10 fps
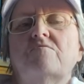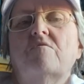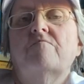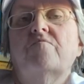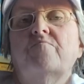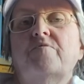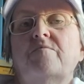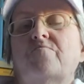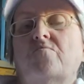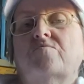time for
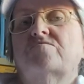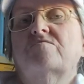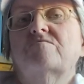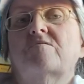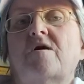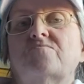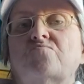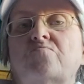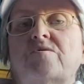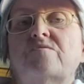people, which can last
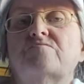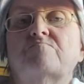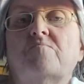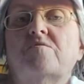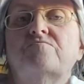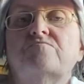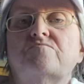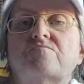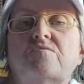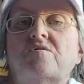weeks,
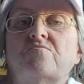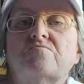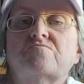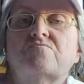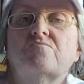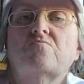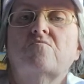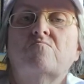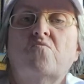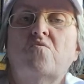months, years,
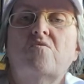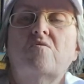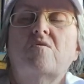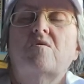or more,